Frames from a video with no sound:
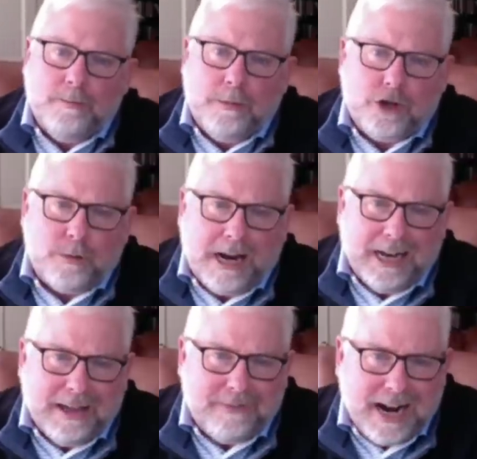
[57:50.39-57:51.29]
Berkshire paid
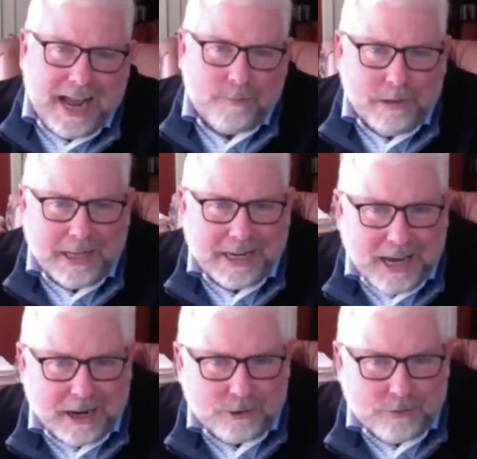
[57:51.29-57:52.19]
$11.5 billion
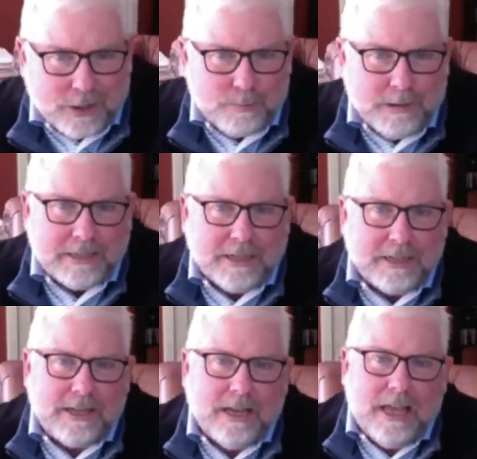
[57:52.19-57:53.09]
for this business.